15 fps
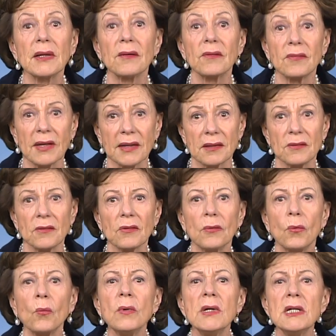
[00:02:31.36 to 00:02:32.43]
Second,
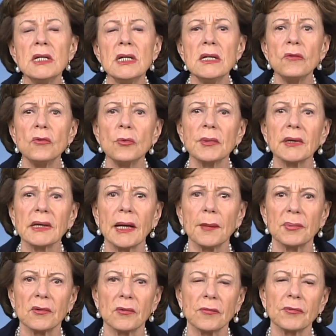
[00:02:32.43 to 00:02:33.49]
we need human
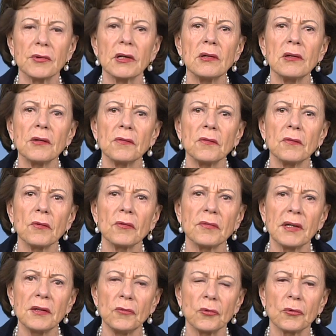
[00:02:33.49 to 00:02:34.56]
capital for the digital
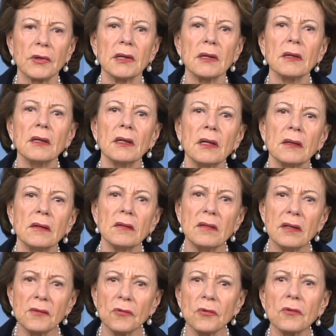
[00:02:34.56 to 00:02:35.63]
century. The
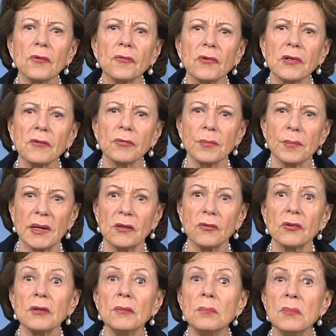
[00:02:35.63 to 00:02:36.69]
digital
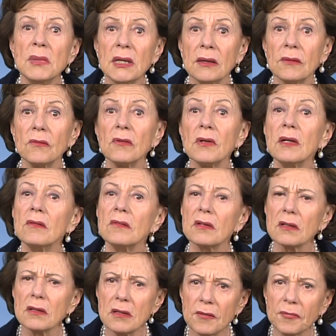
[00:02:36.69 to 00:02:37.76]
transformation means
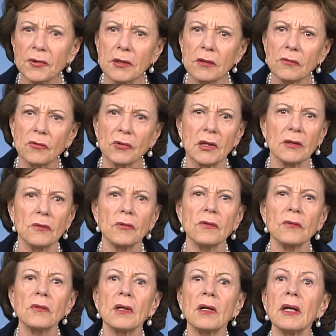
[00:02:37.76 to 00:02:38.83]
significant
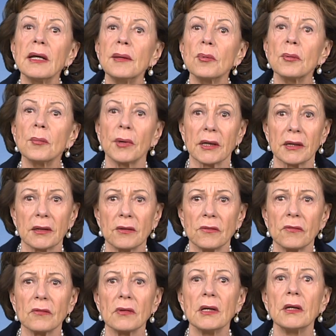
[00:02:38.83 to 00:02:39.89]
changes in labor
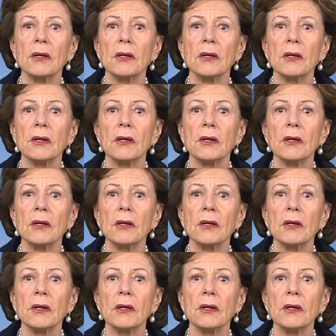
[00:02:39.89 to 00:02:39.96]
markets.